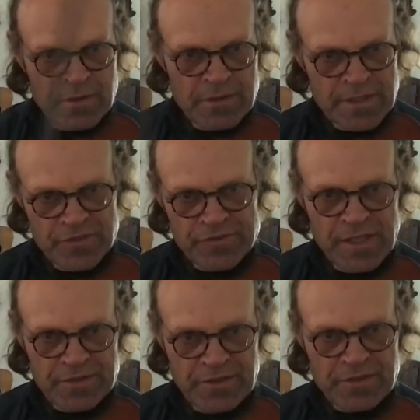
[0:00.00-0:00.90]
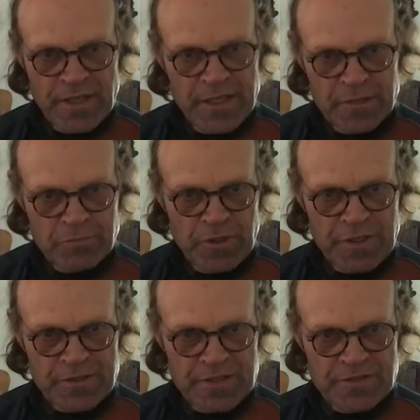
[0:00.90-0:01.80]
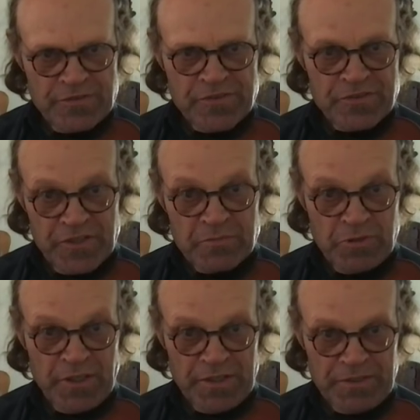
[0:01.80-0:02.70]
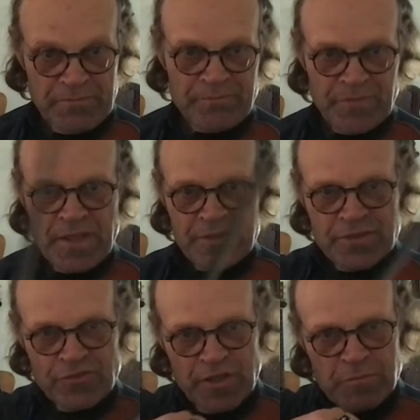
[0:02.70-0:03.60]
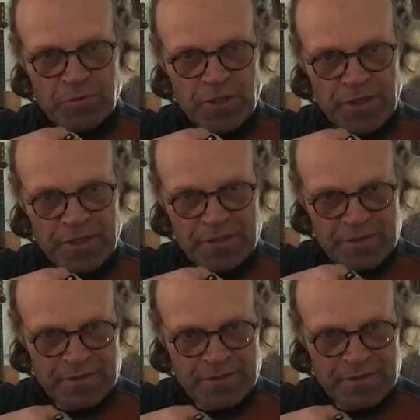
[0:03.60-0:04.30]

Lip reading: That is not the A plane, that is the D plane. The G plane,